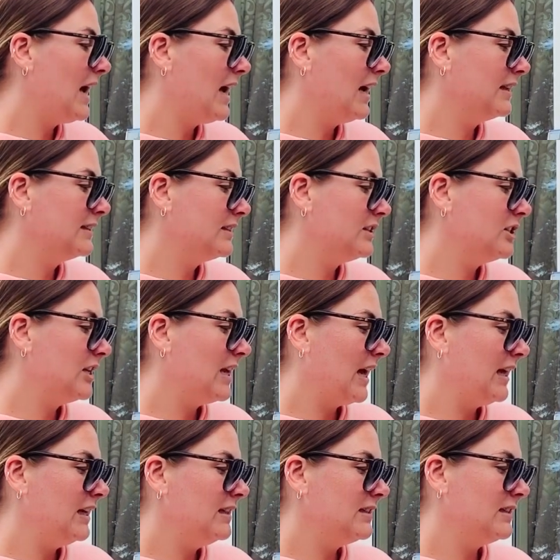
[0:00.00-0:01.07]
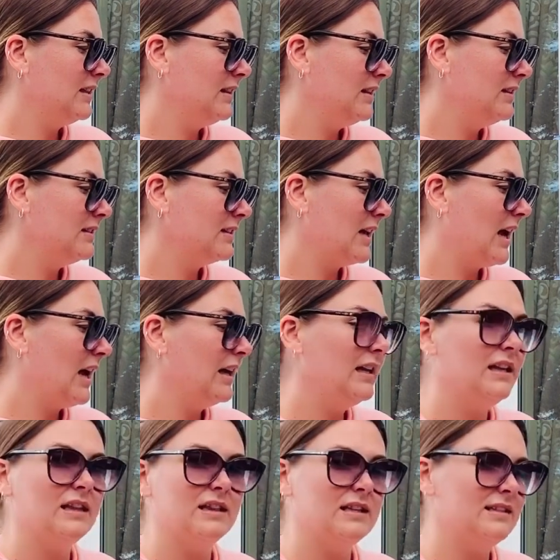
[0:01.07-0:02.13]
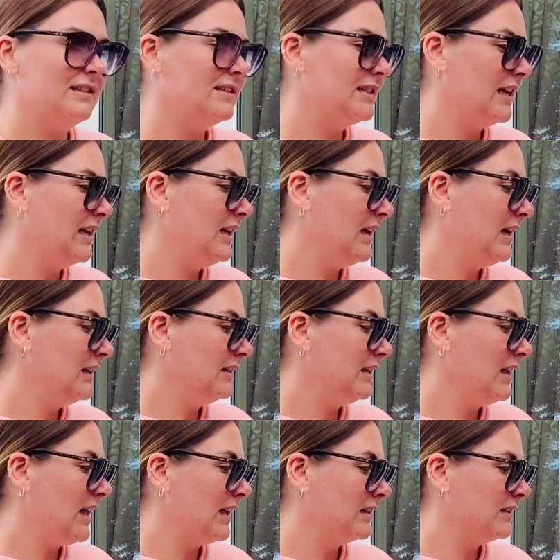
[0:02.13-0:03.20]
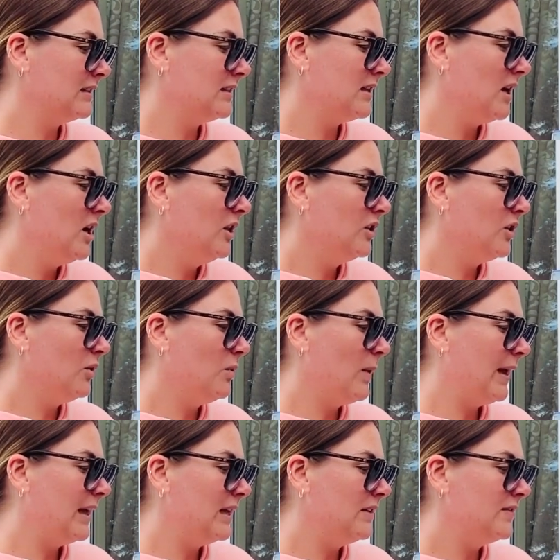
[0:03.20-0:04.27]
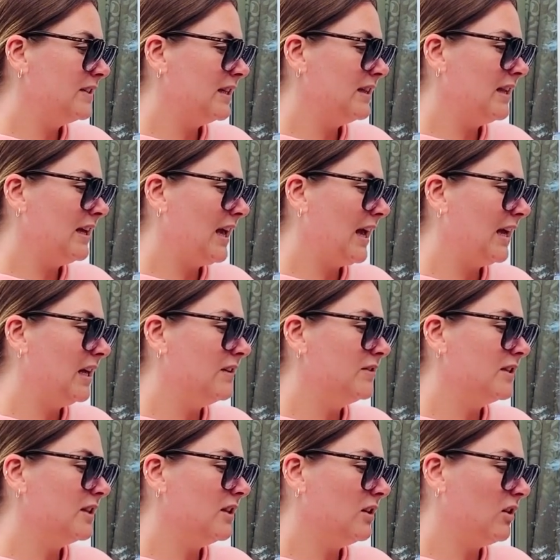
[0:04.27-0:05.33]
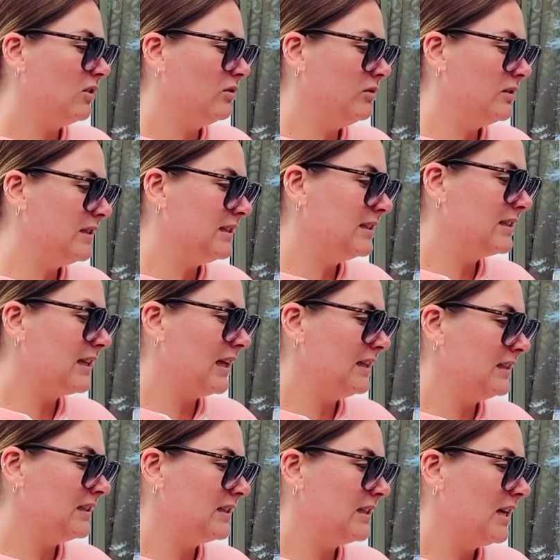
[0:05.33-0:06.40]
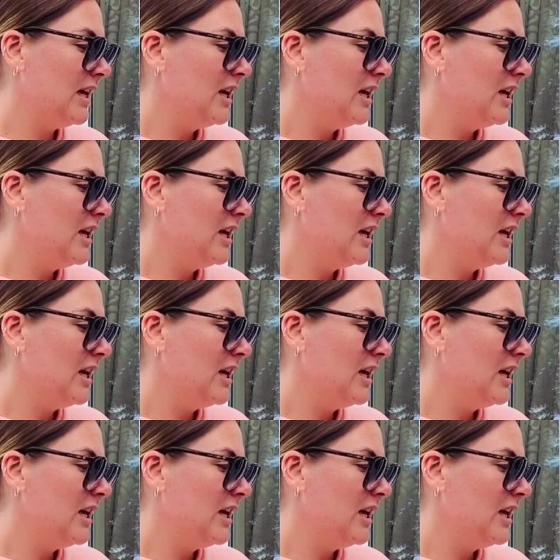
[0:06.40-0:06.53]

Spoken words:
And she gazed at the sky, the sea and land, the waves and the caves and the golden sand.